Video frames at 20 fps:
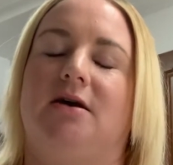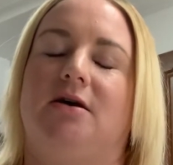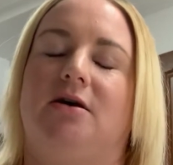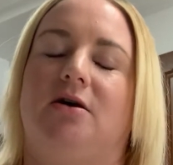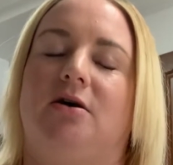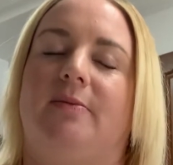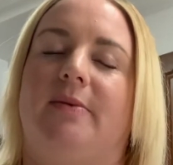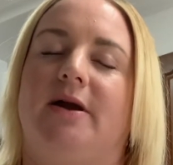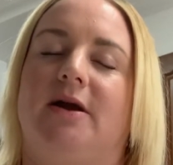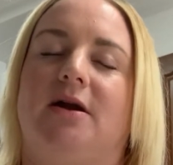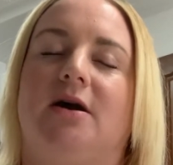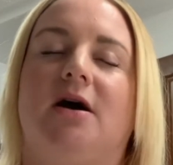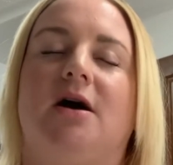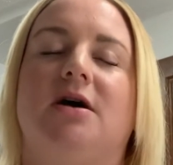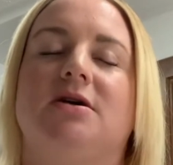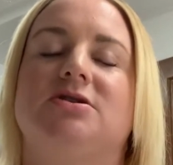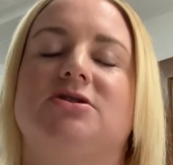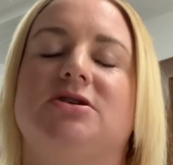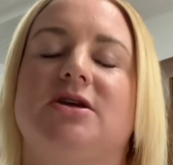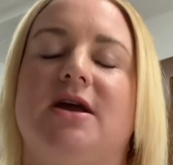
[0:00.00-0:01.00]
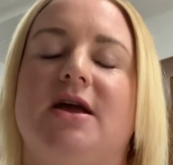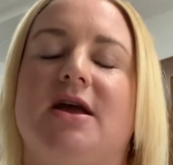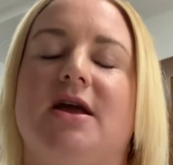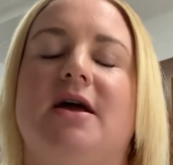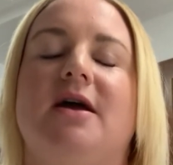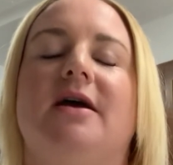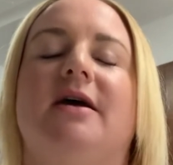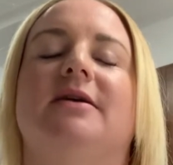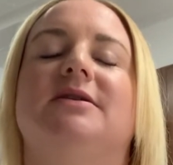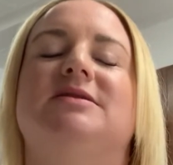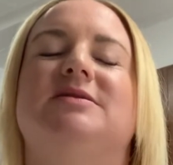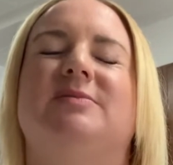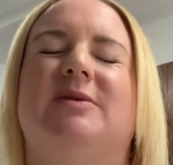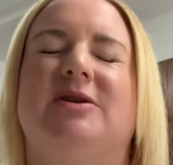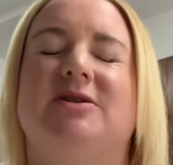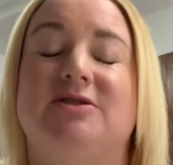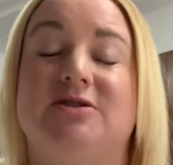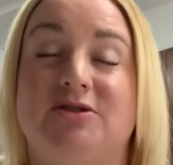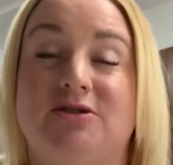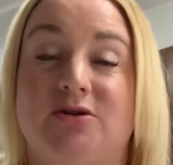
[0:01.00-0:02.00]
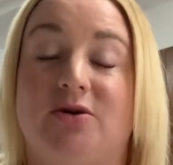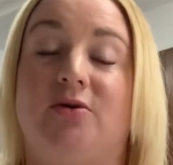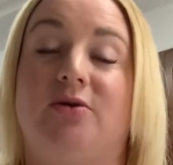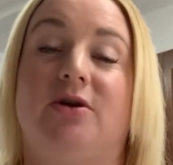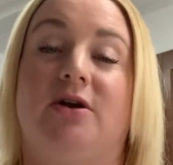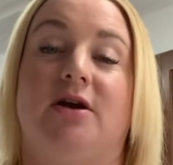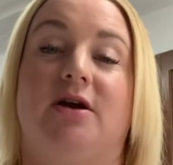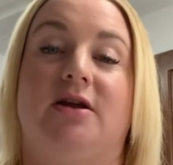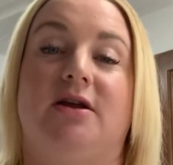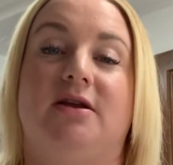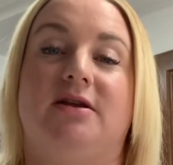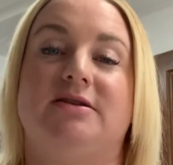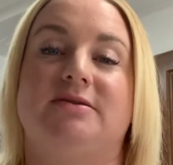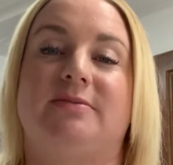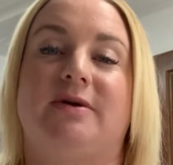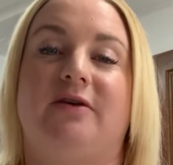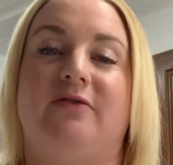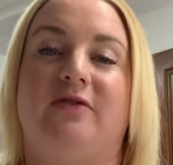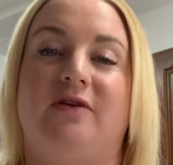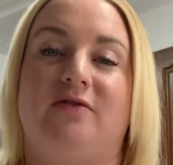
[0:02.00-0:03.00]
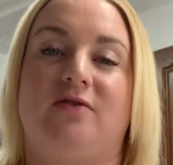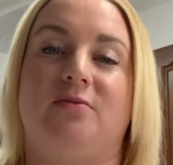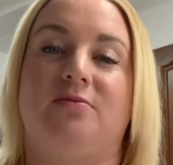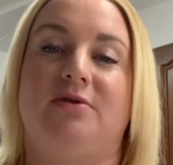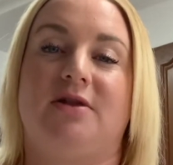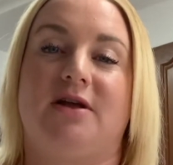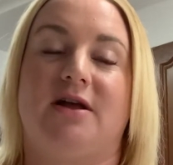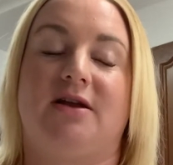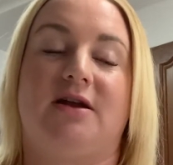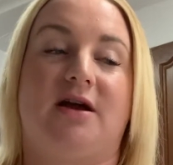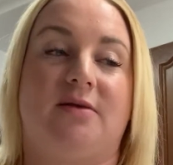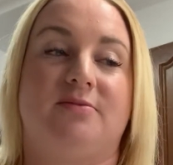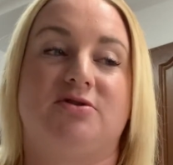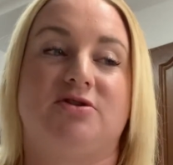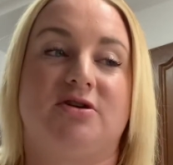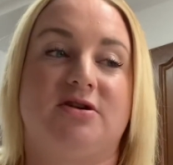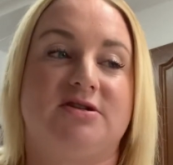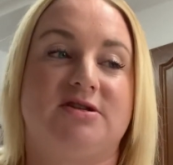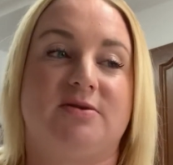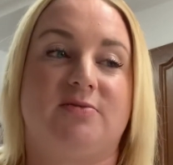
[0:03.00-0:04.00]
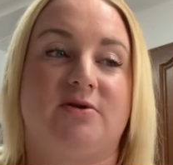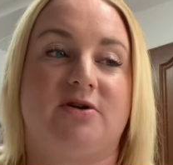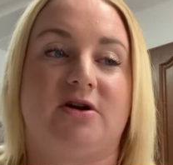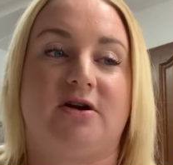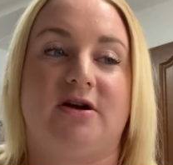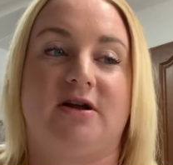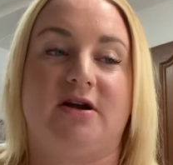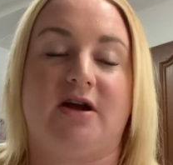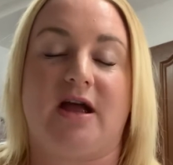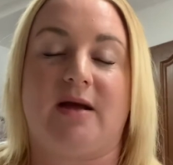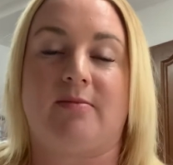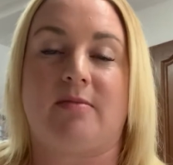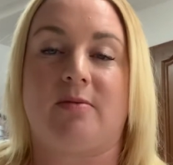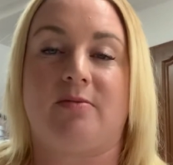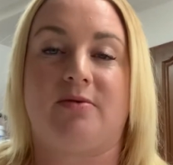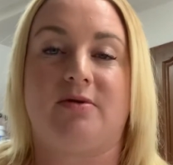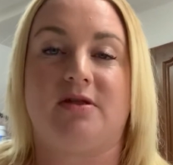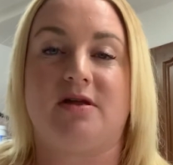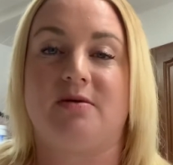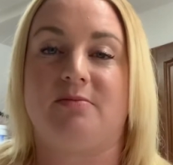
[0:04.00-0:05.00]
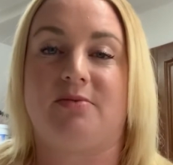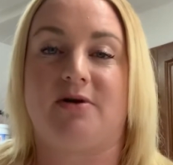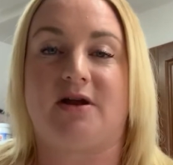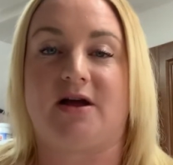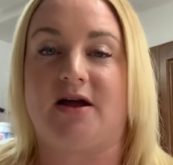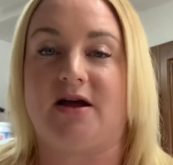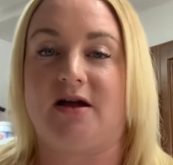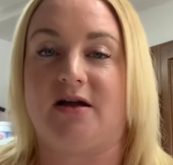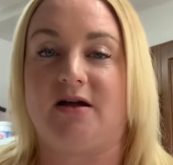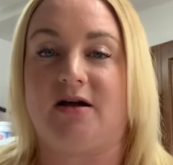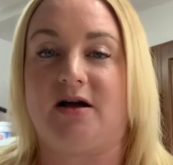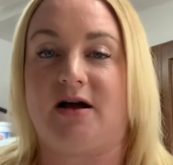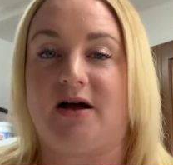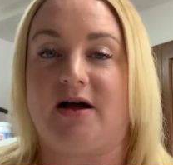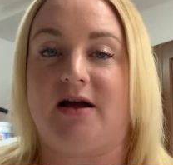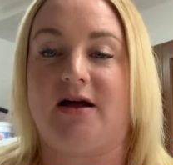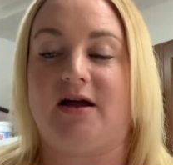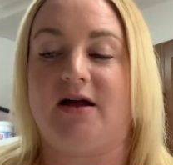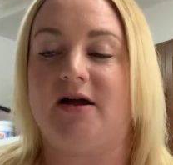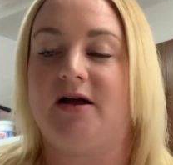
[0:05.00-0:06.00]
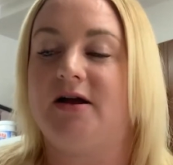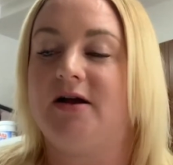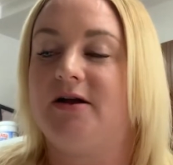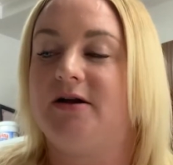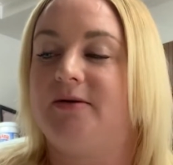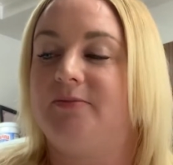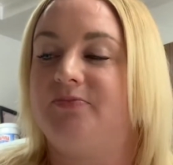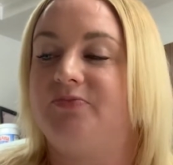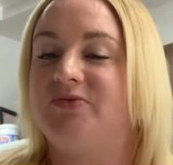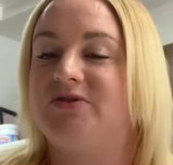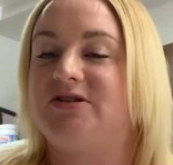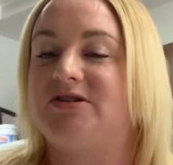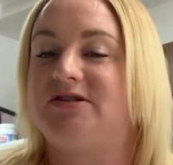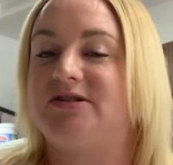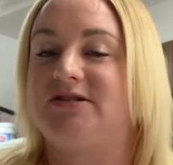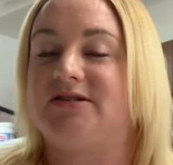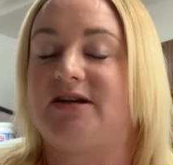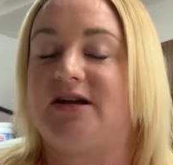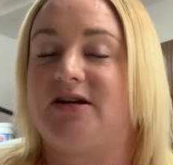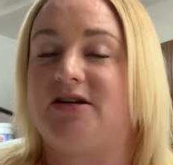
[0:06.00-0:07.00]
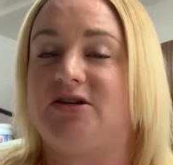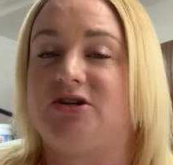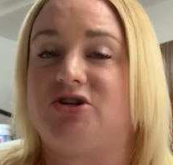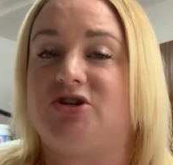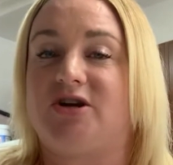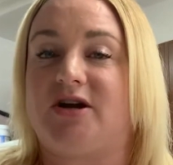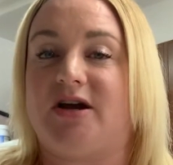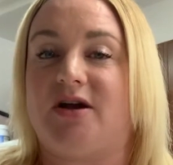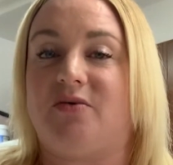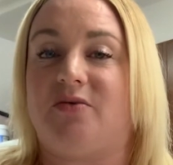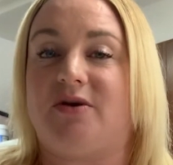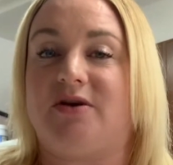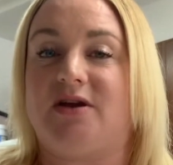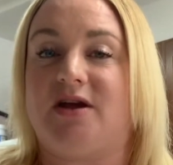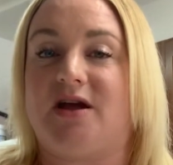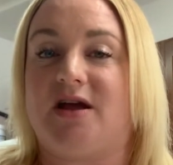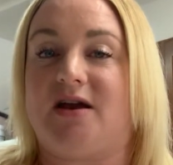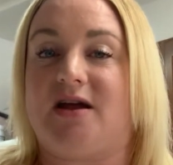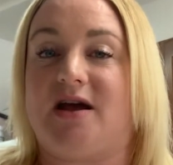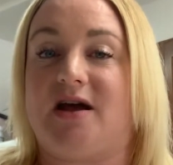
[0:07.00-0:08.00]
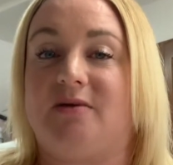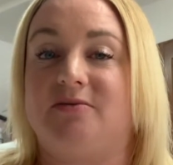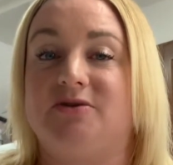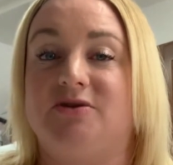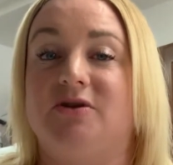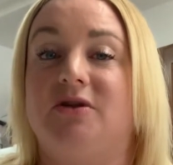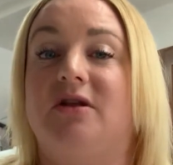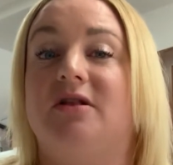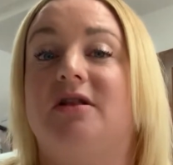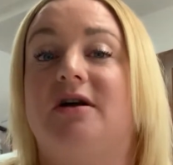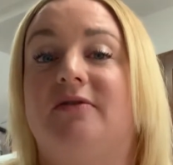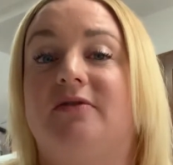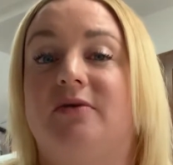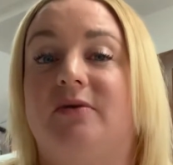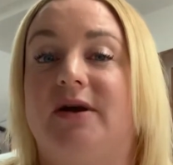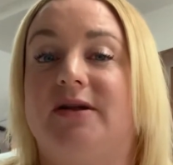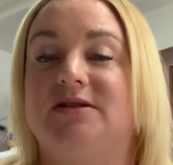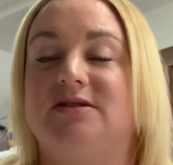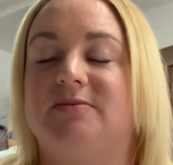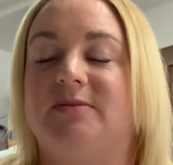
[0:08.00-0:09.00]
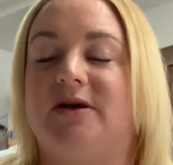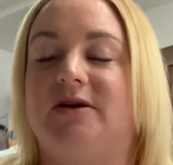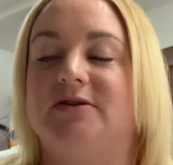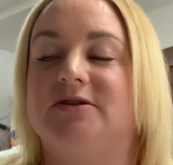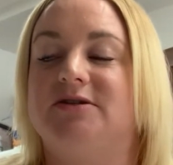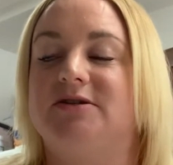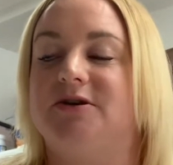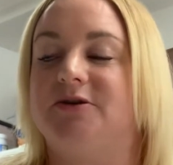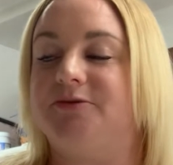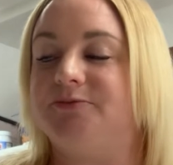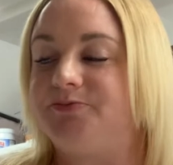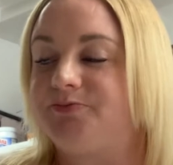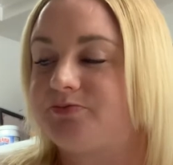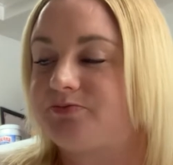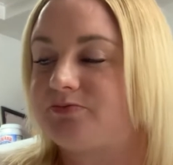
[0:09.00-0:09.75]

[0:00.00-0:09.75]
Oh my gosh. It smells so good. It is my favorite blend. I'm sure someone already came up with it, but I just decided to try it one day and I absolutely love the way it smells. So